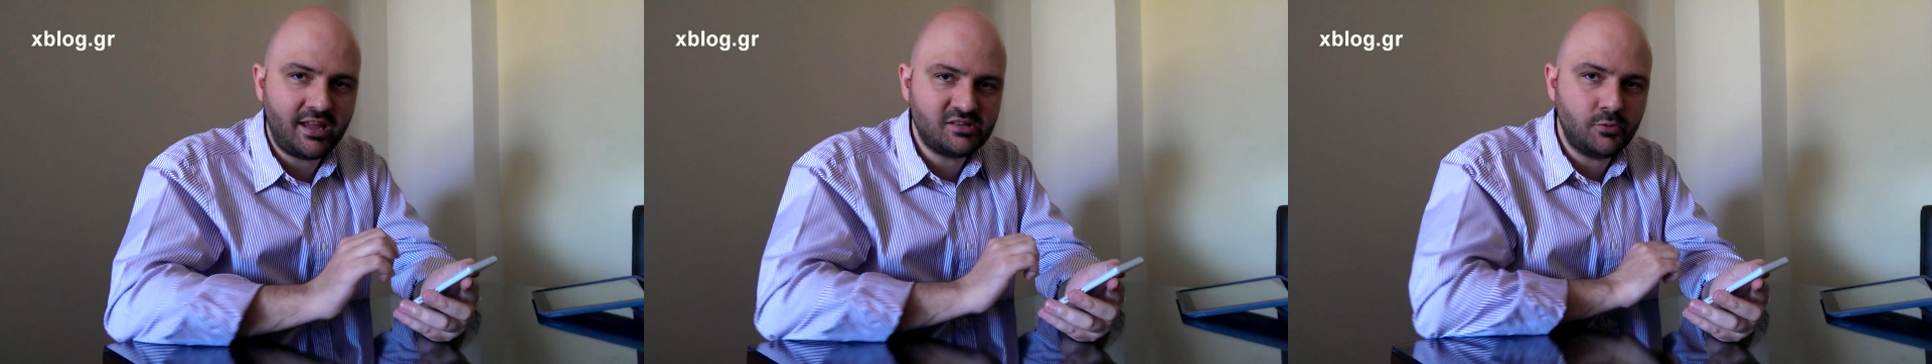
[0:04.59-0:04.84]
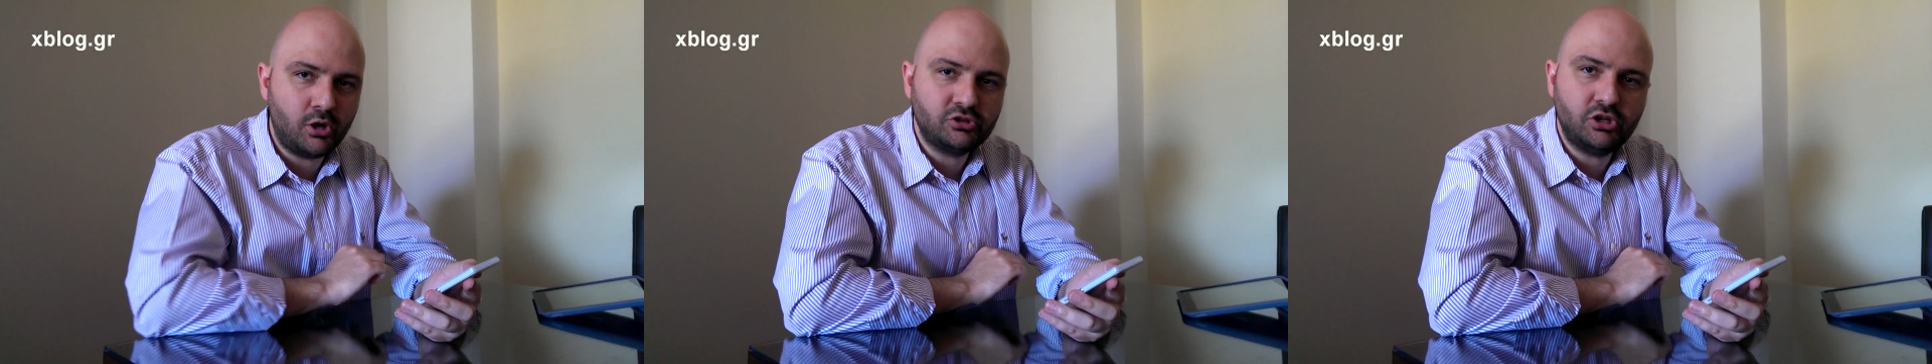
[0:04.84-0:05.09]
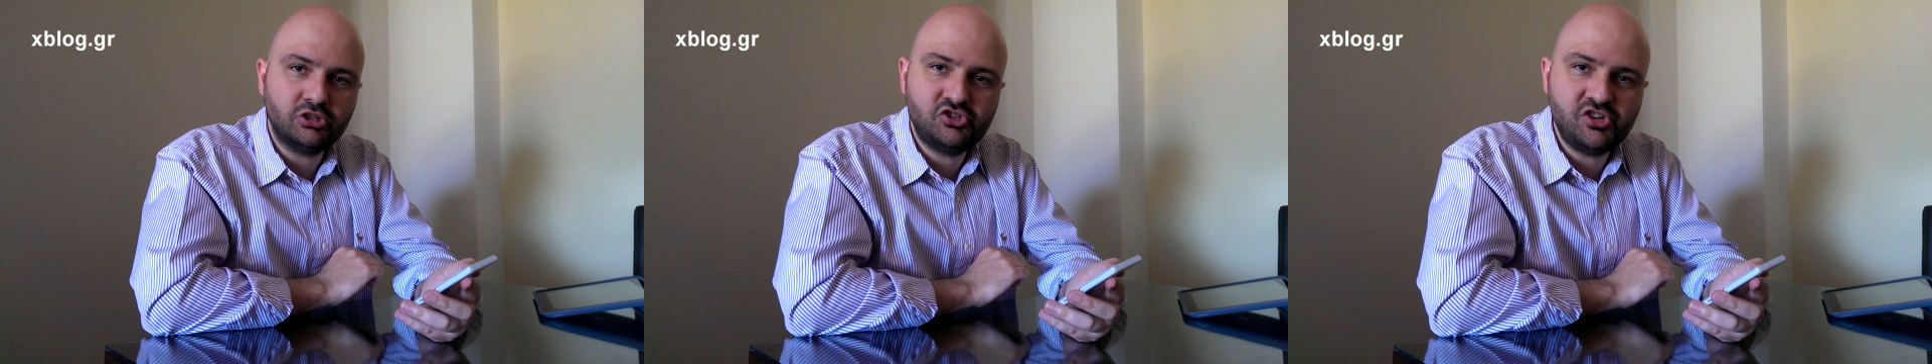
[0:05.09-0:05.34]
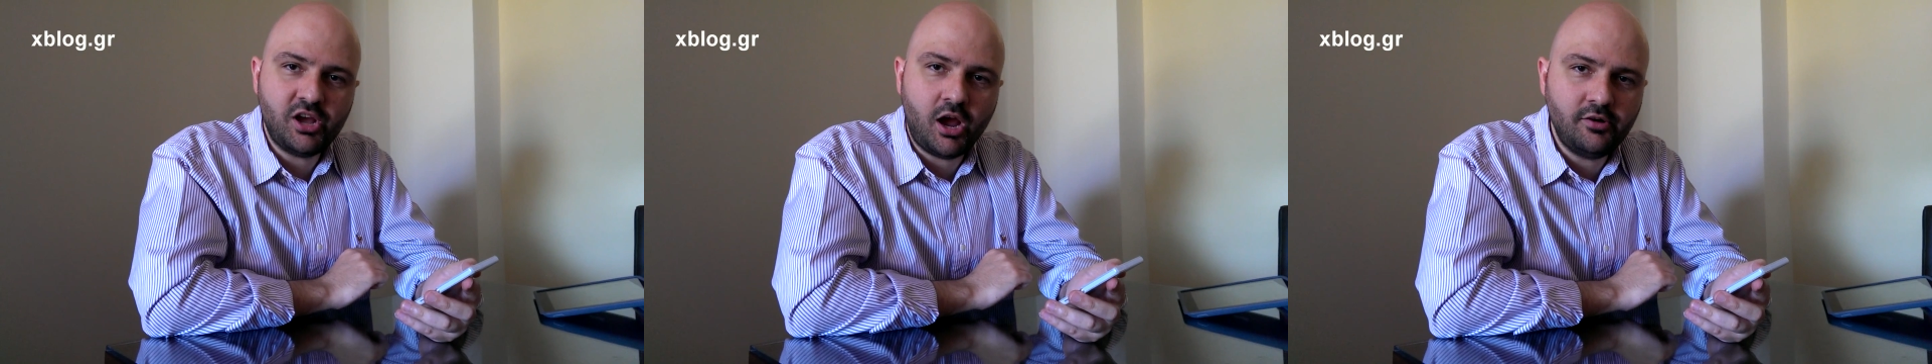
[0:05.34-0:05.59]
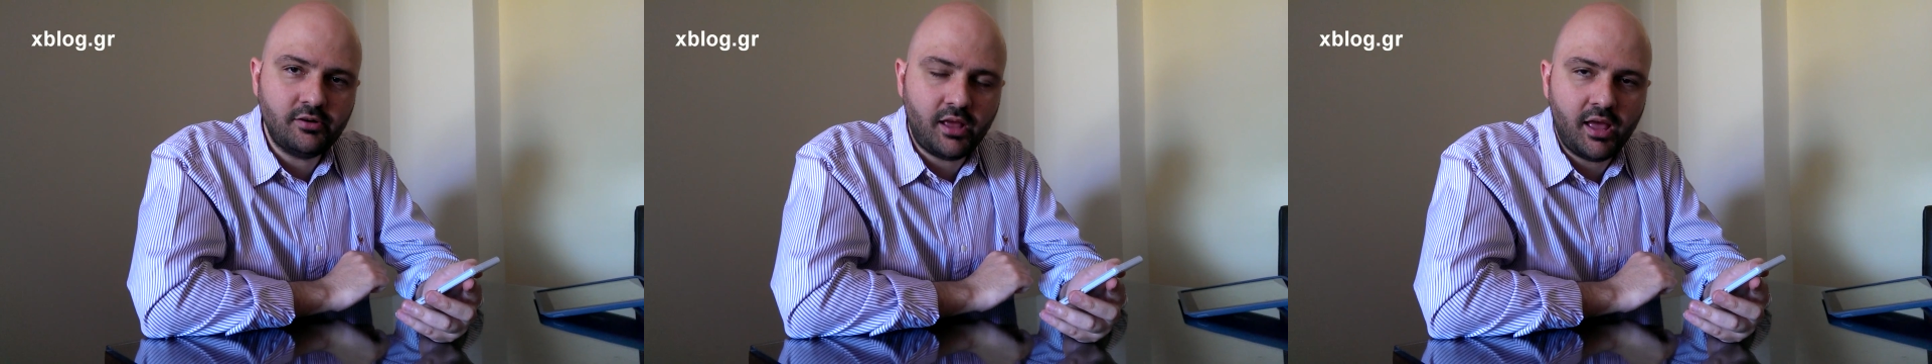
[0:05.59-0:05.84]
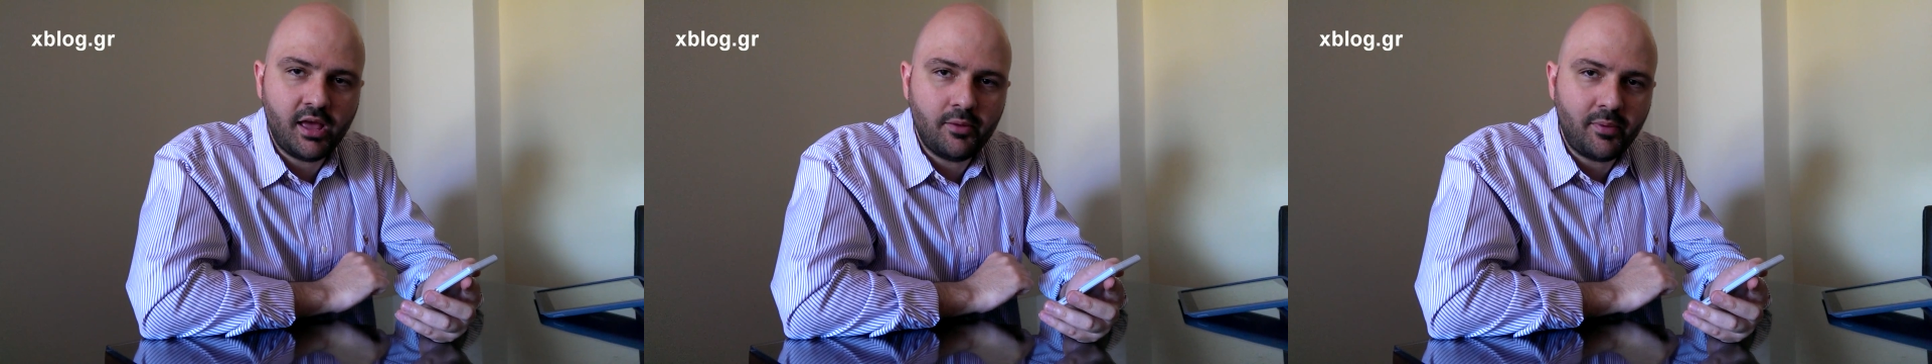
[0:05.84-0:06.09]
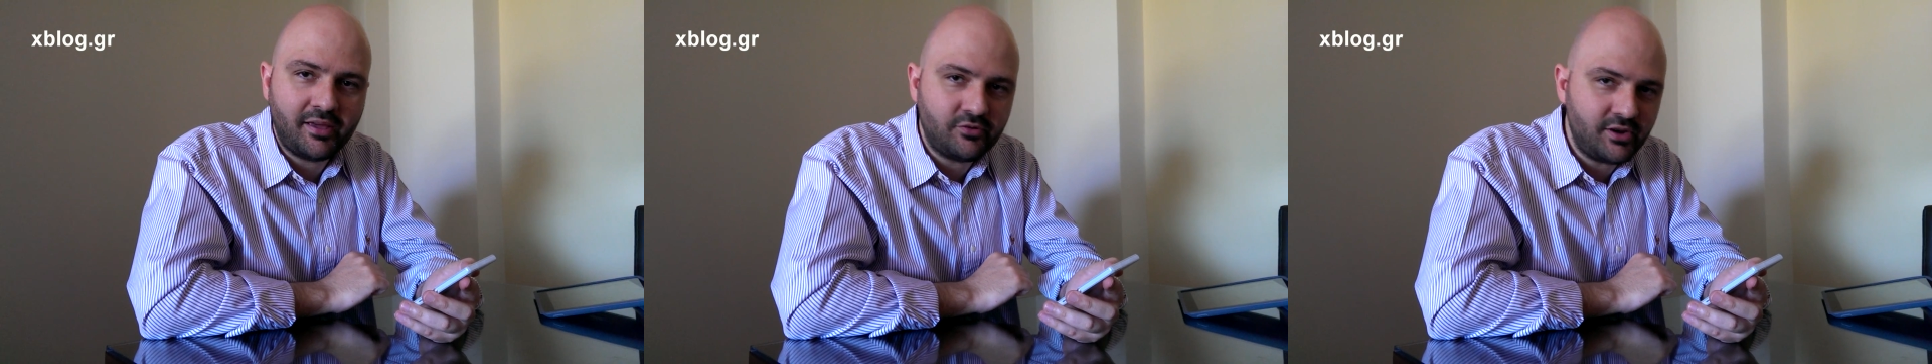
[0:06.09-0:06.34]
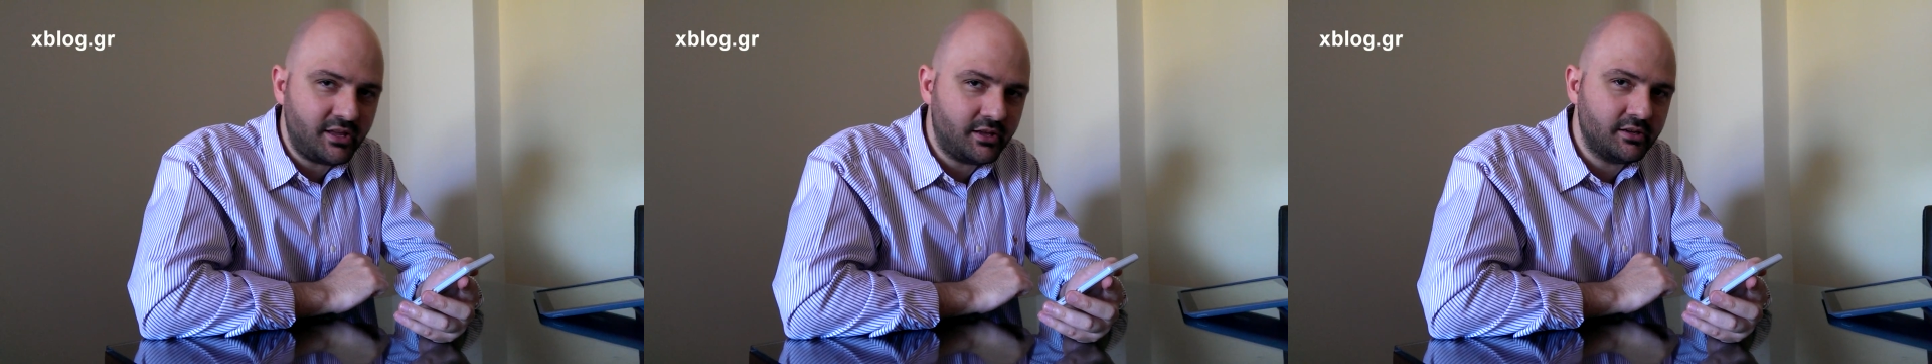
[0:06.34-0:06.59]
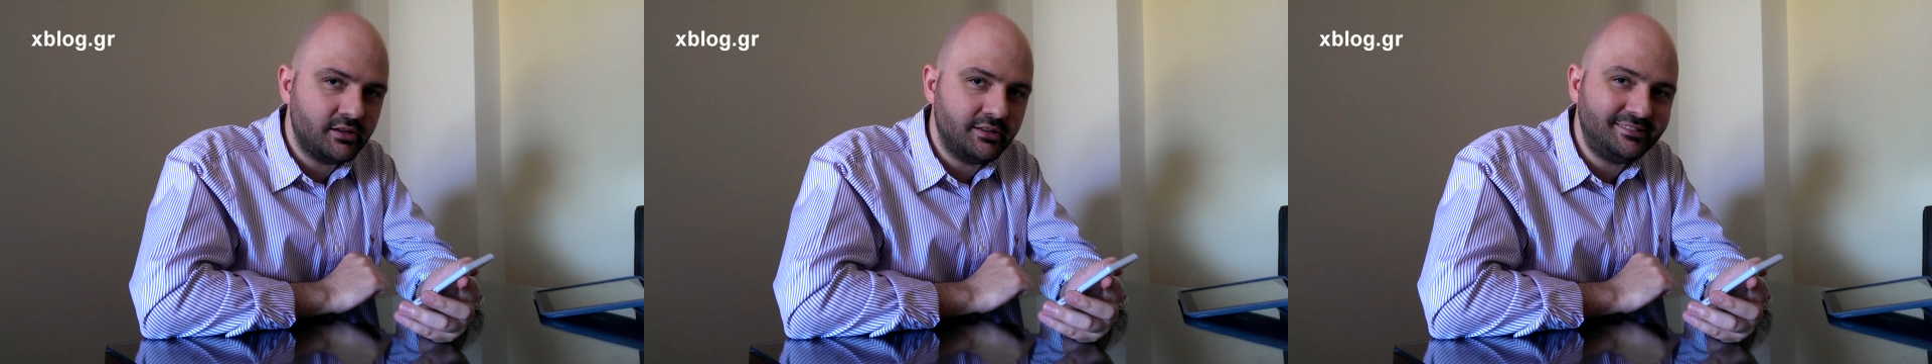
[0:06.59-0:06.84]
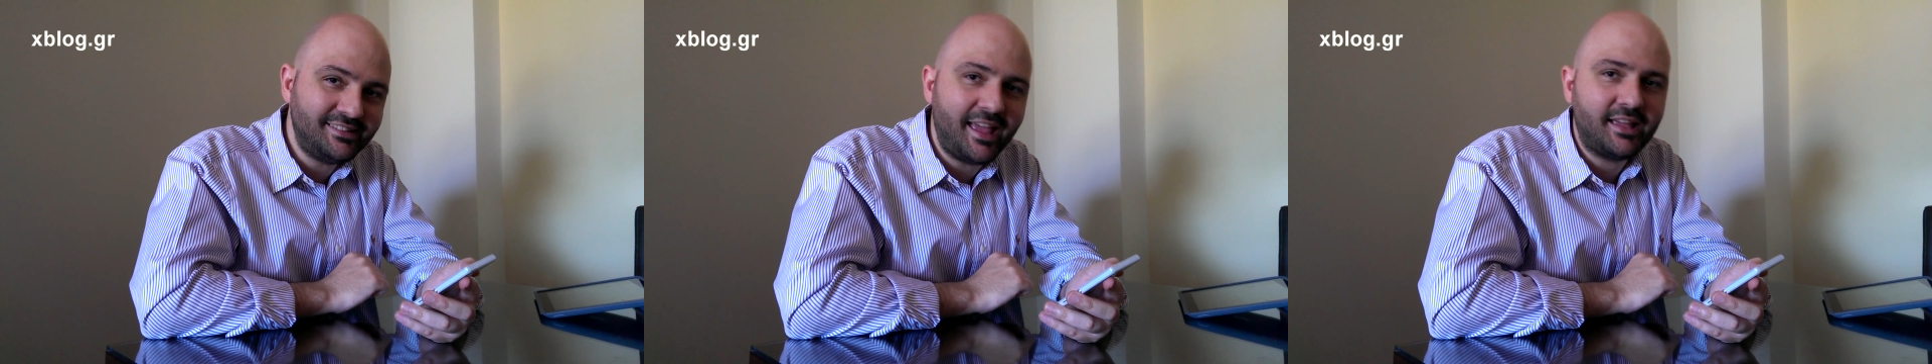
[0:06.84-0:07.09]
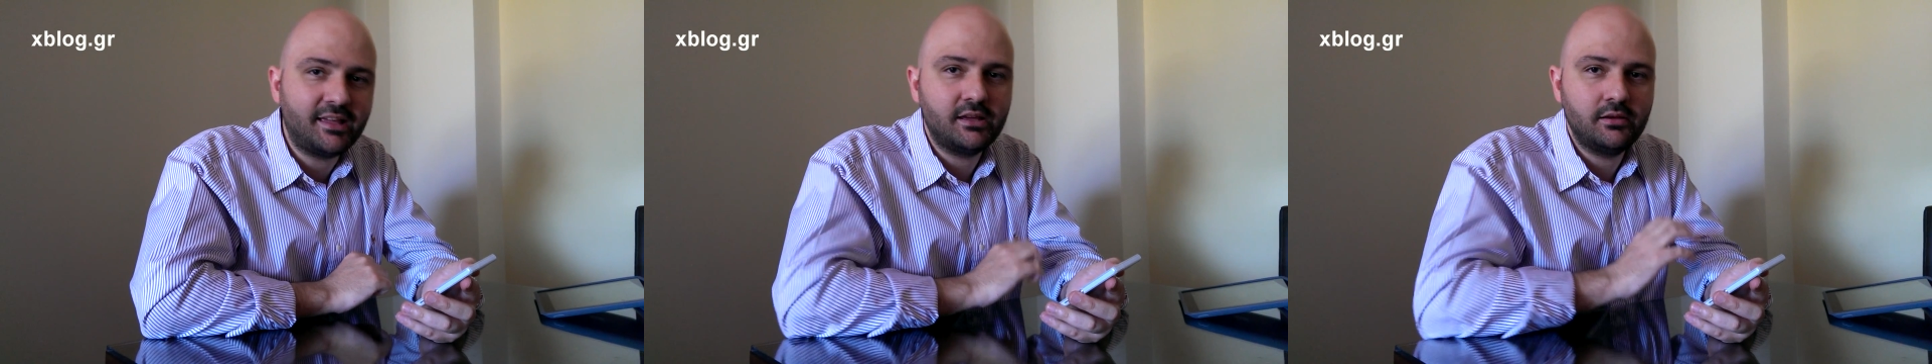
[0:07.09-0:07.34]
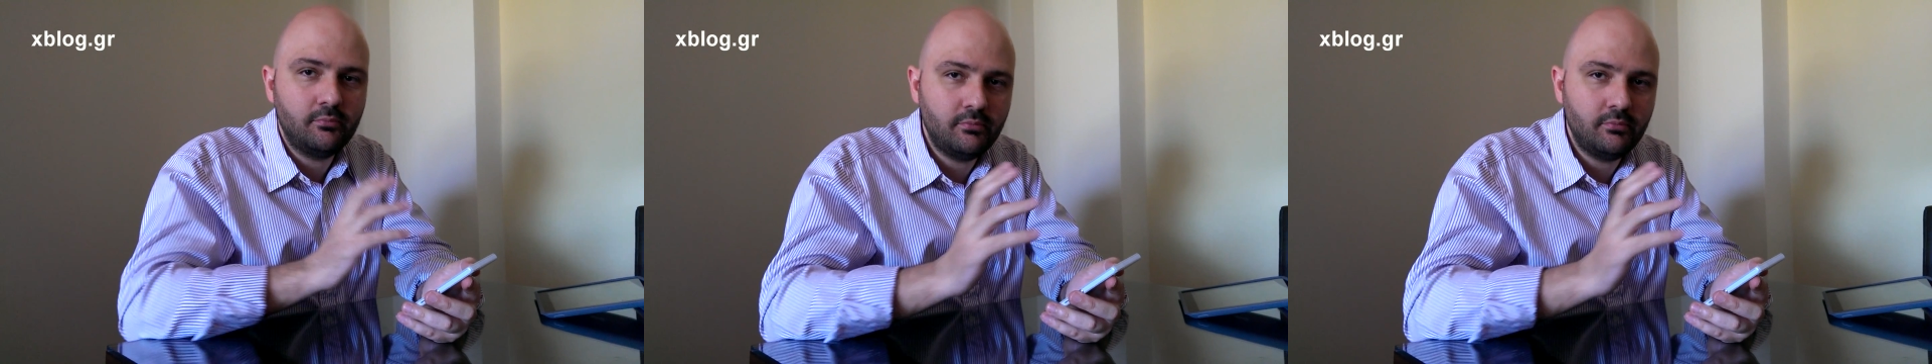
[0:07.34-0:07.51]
xblog.gr, a Greek tech